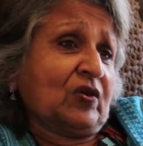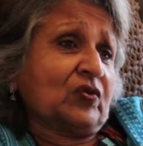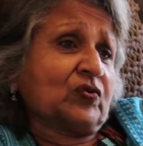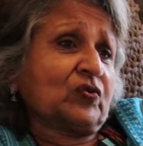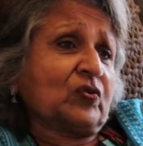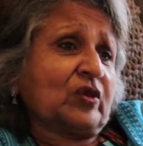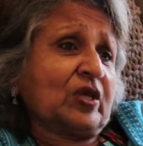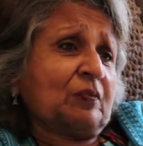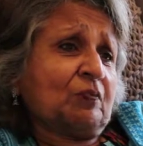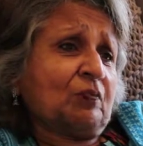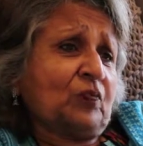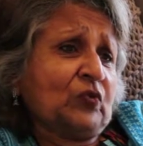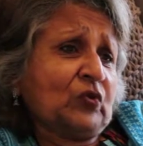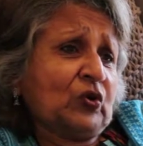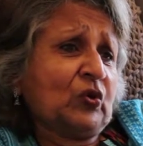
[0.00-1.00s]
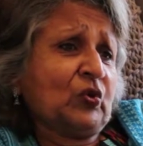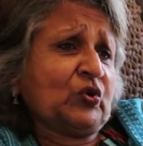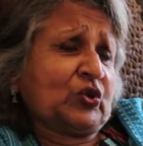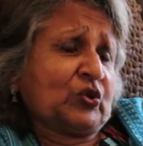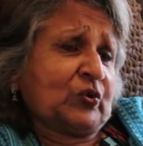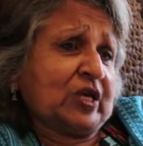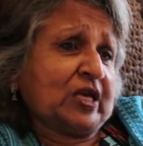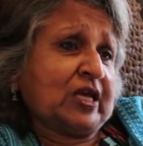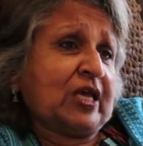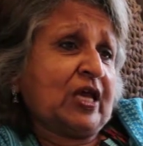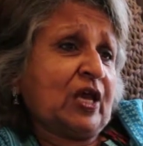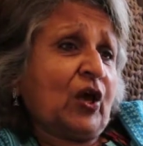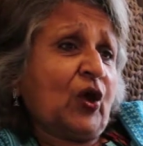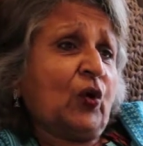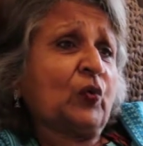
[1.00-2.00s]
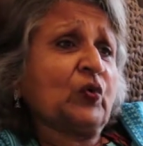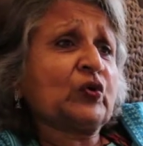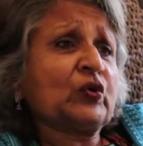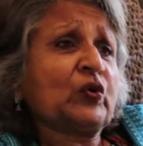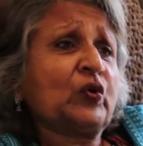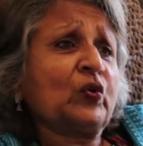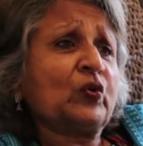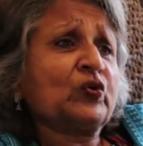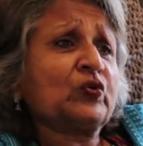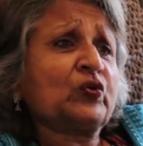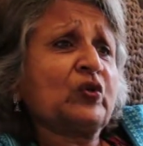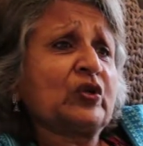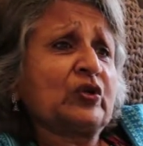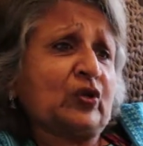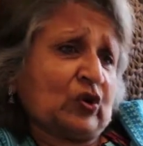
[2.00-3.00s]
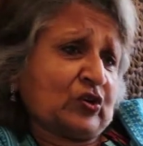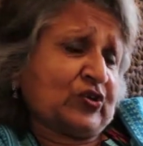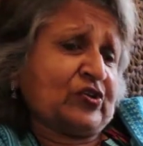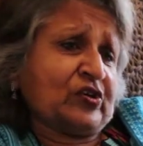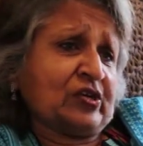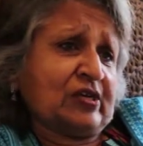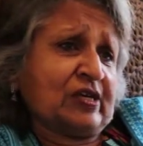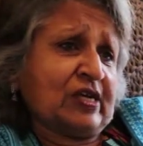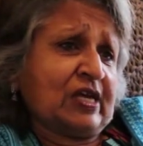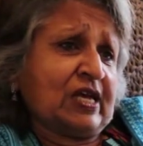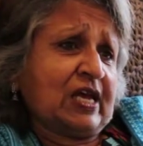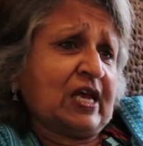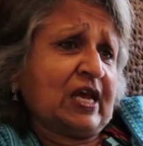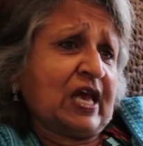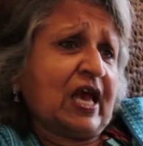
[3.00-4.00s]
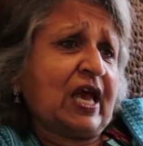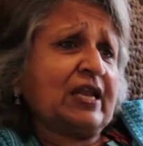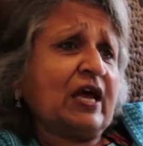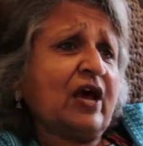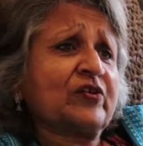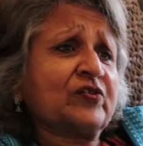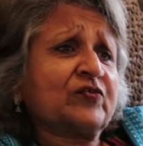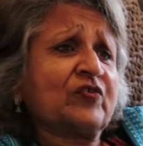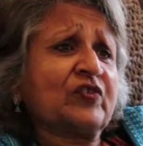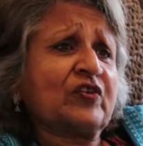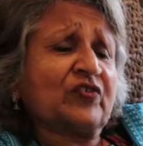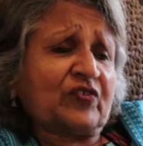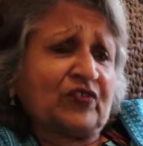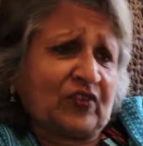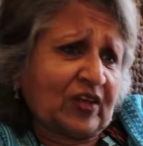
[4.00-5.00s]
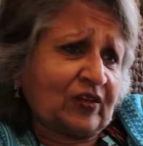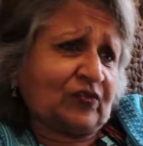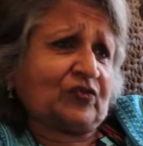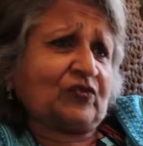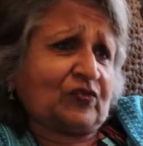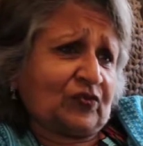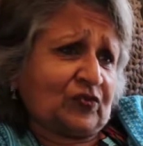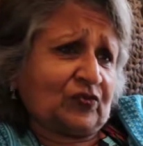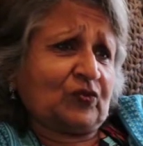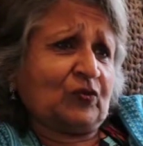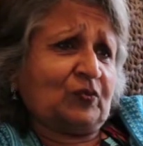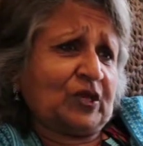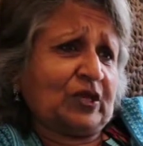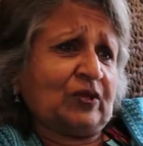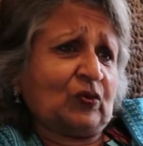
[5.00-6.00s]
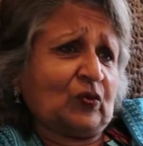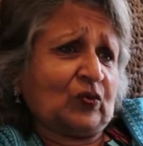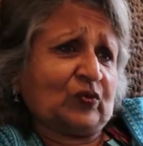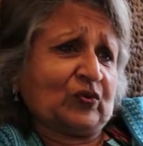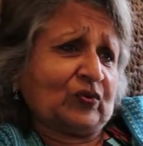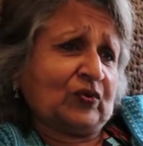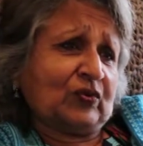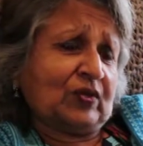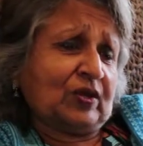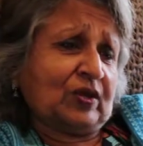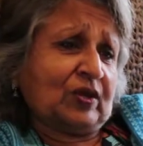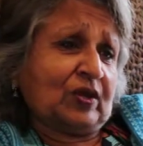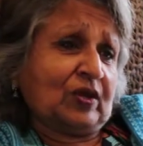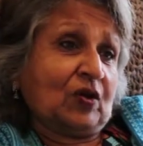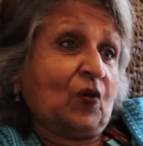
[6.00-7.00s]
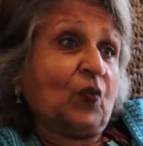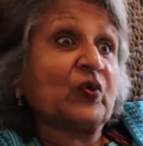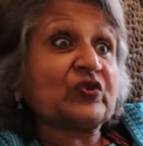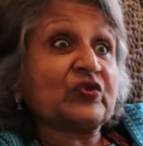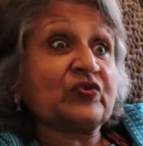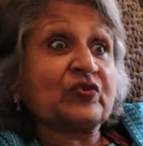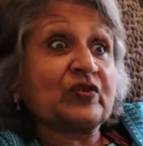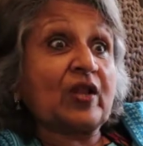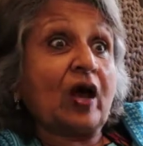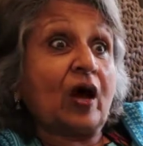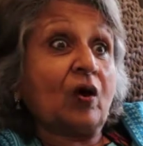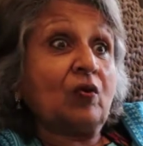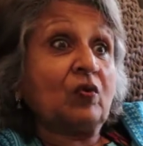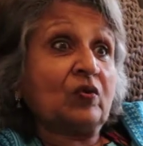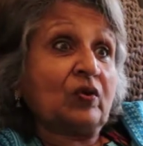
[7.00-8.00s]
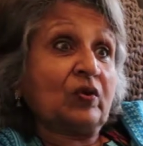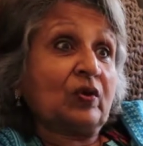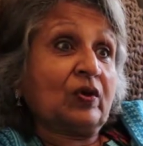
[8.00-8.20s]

So they usually would go to a doctor and ask for the sex to be known, which is now